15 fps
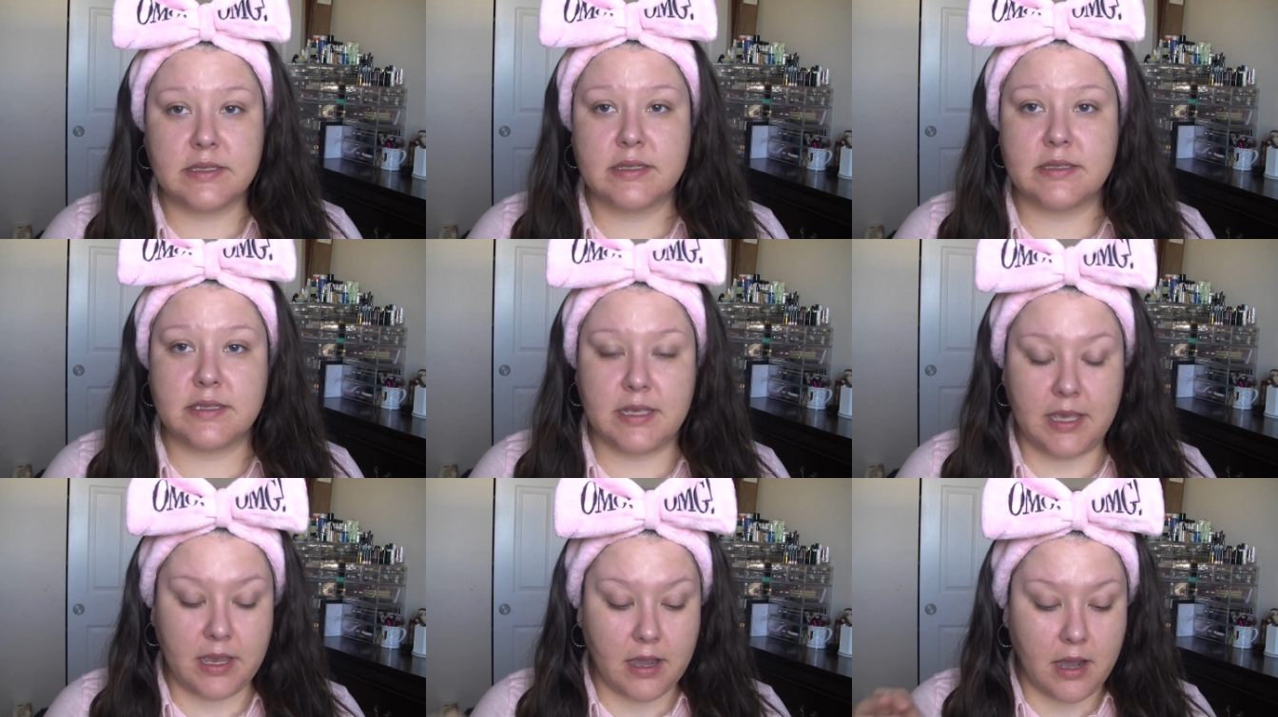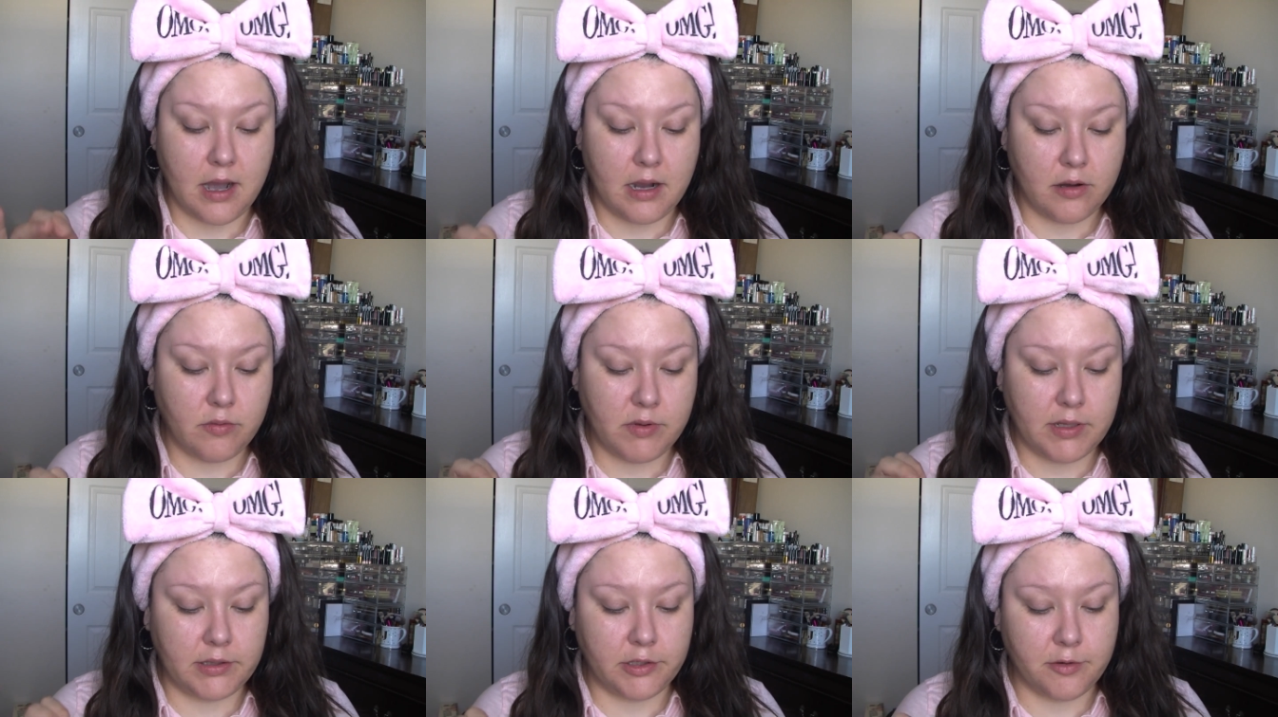is the
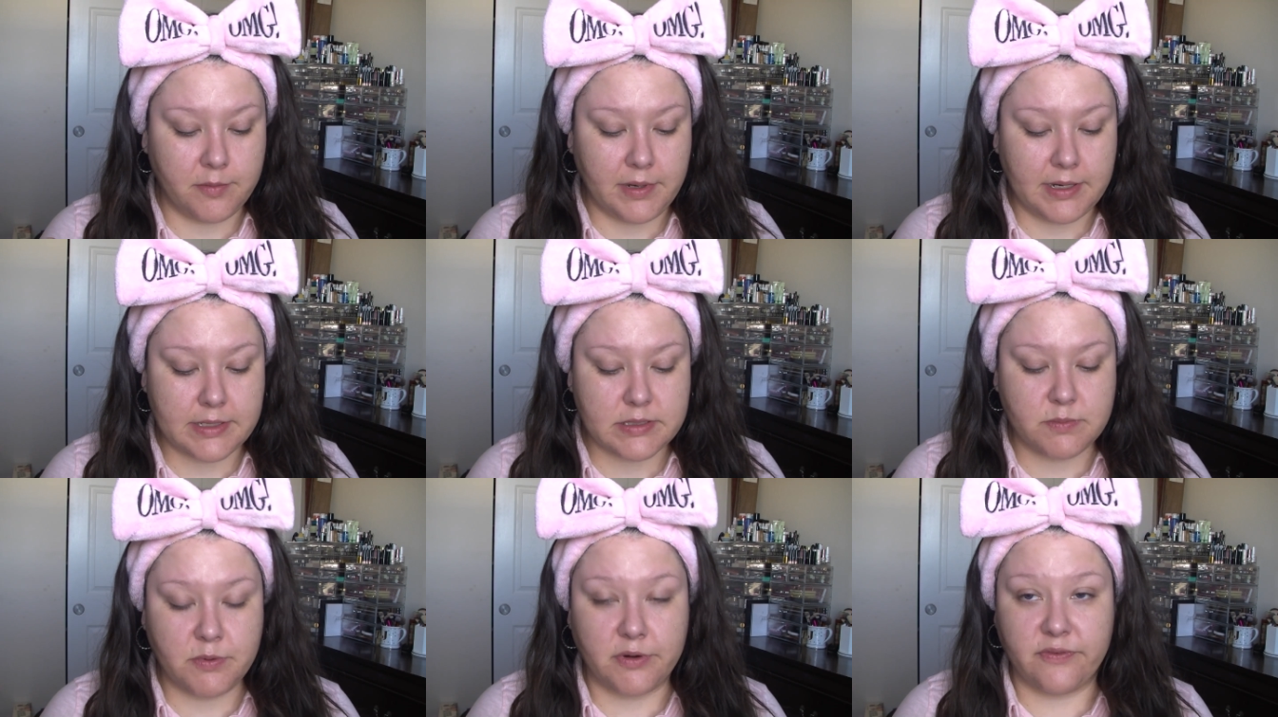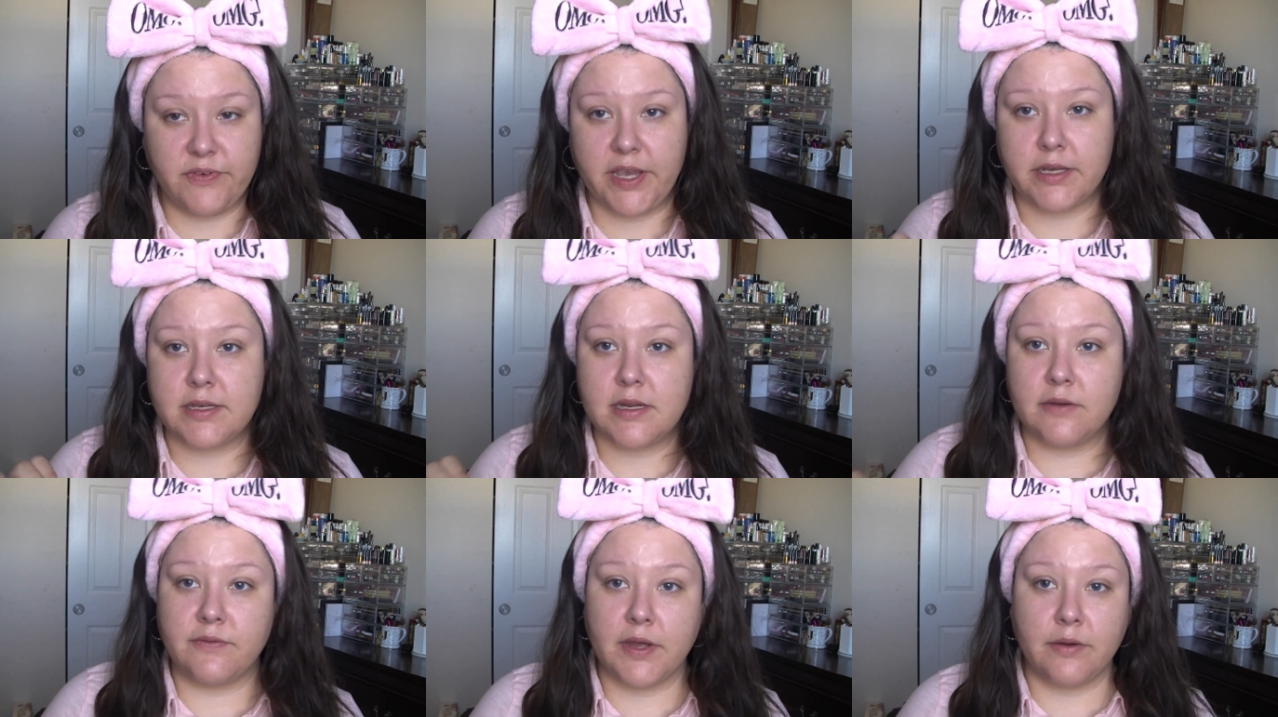Aqua Luminous
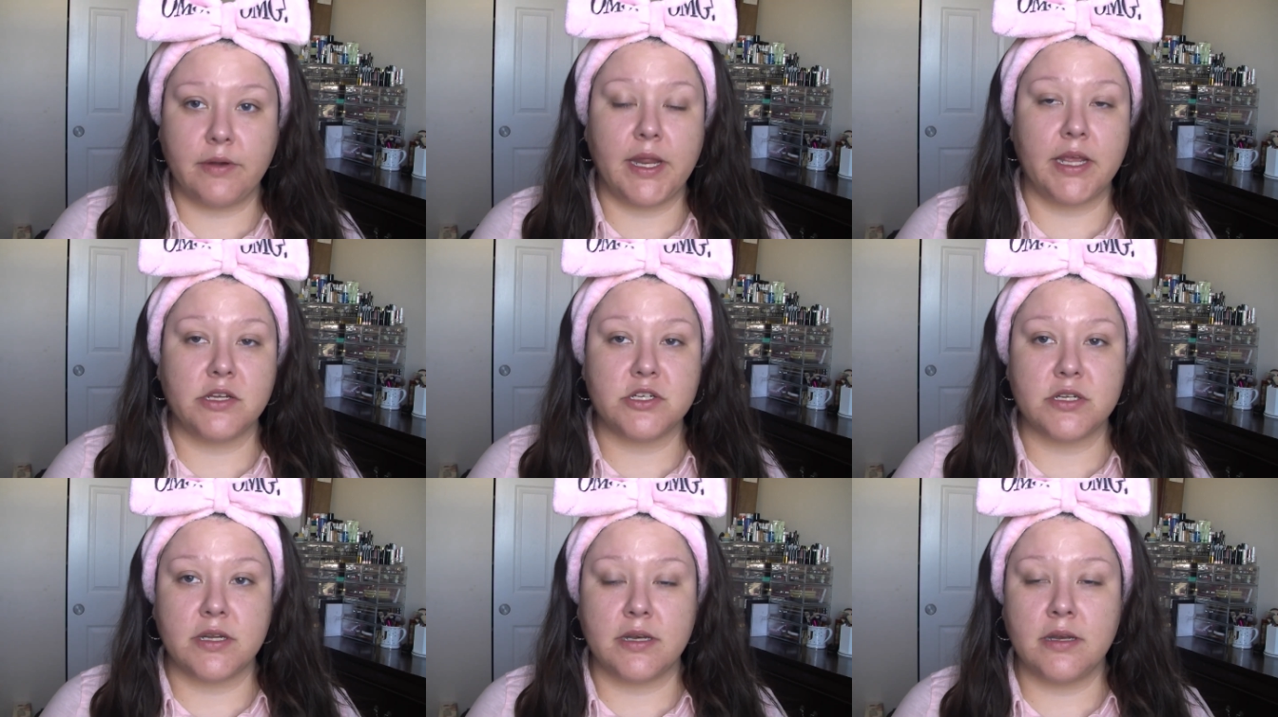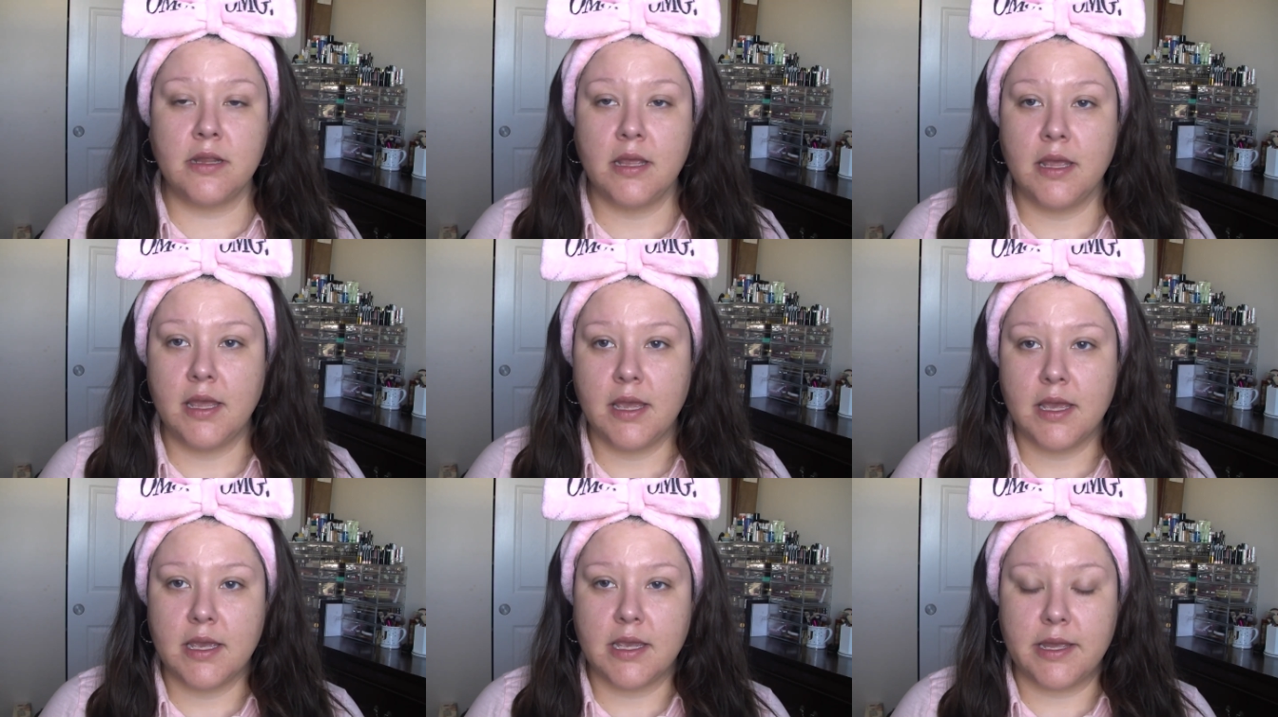Perfecting Foundation
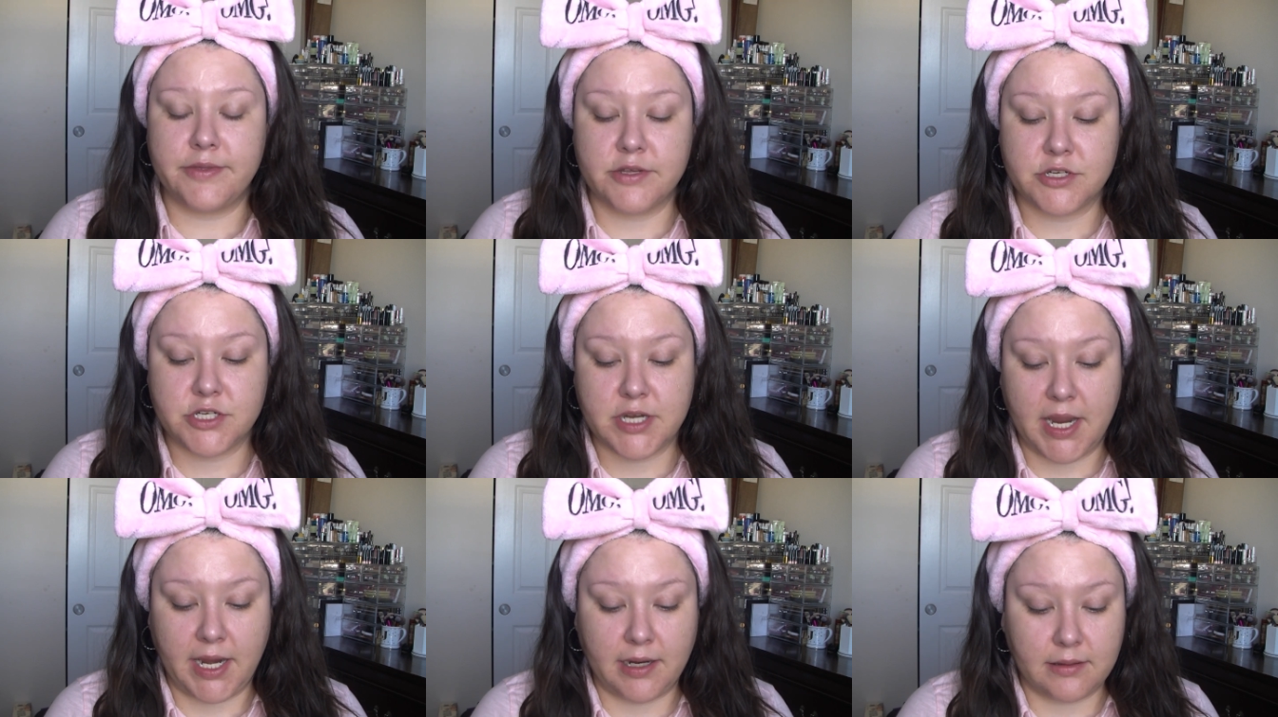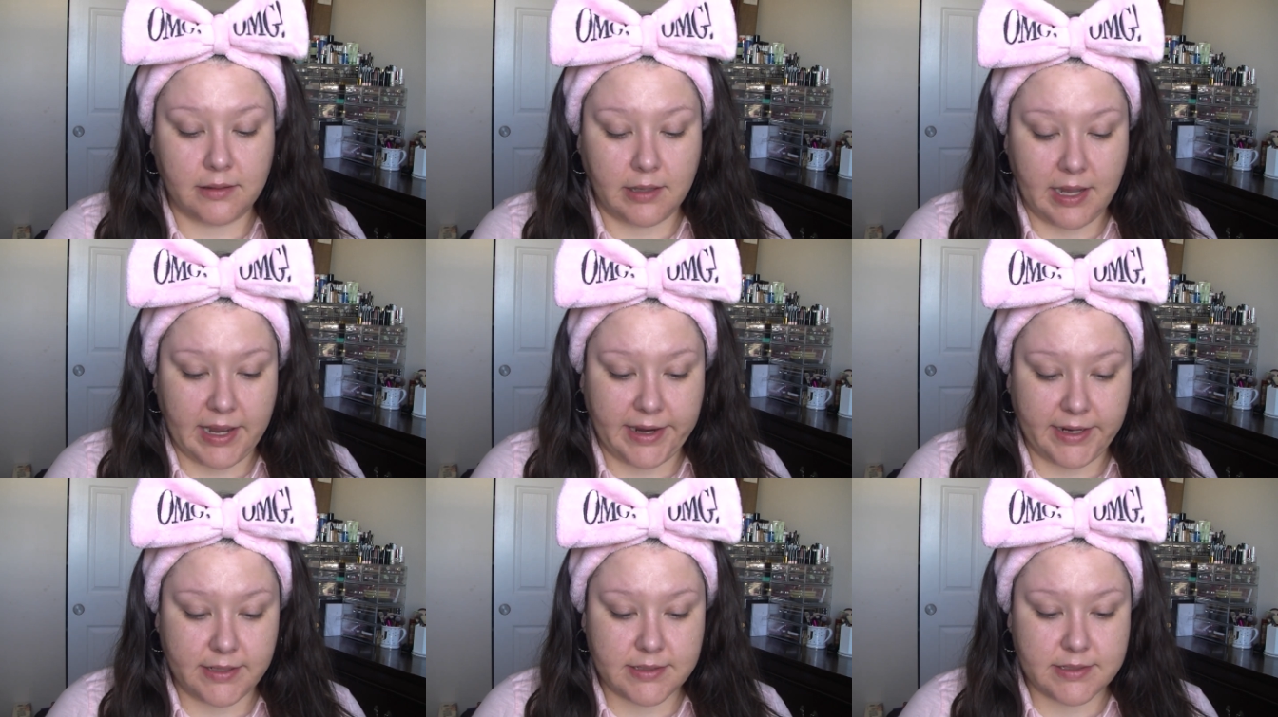in the shade
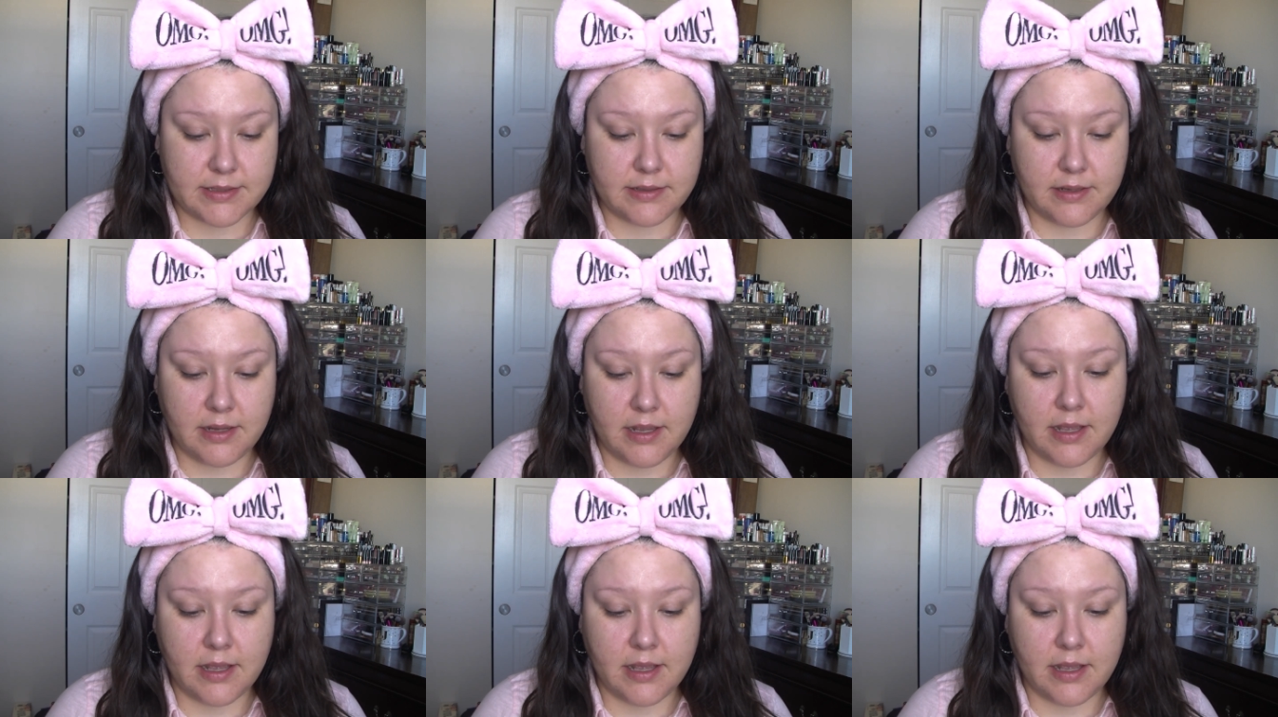Light